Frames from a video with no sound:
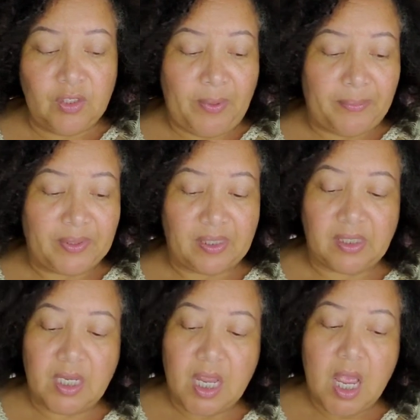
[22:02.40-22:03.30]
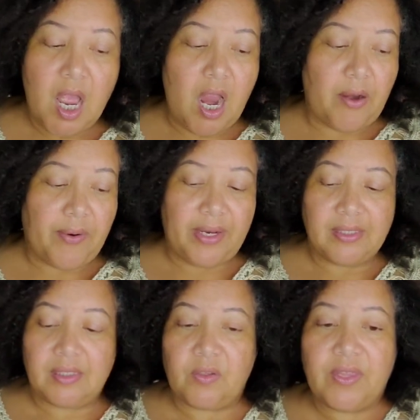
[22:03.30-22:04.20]
those purposes. All
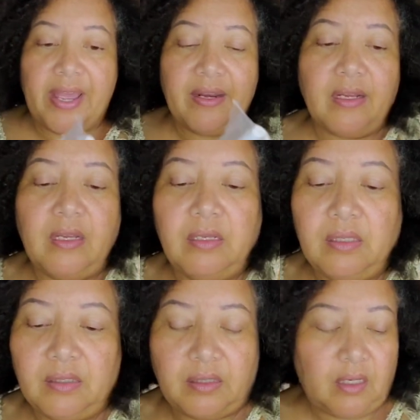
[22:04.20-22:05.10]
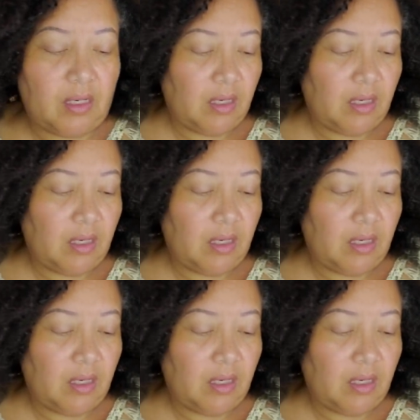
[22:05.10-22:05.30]
right. So that is